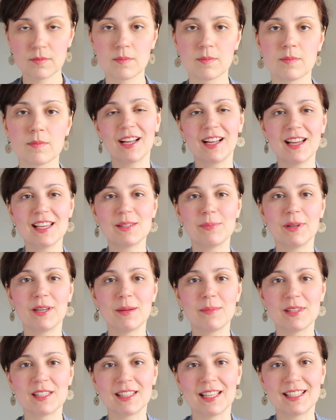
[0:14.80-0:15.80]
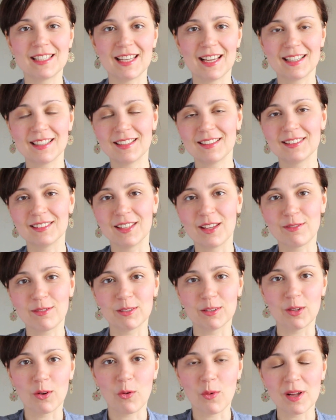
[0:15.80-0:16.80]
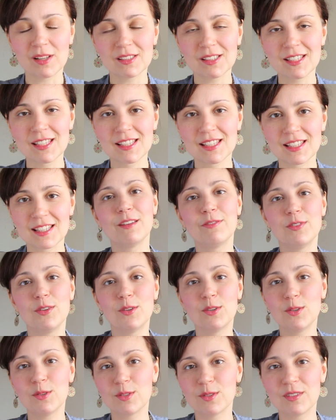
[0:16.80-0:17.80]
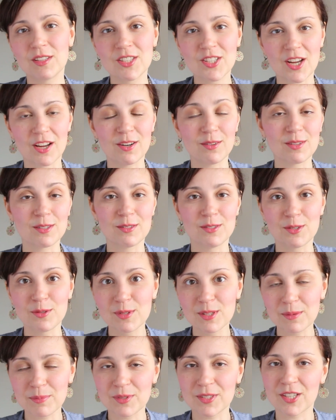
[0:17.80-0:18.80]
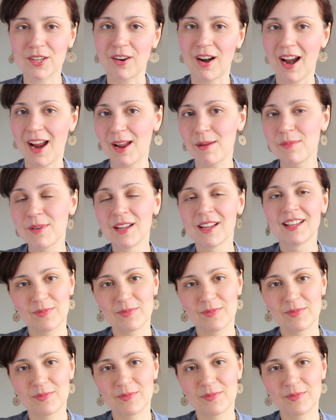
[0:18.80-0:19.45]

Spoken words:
Hi guys, my name is Tatiana, Life and Glow Wellness. If you're new to this channel, do subscribe.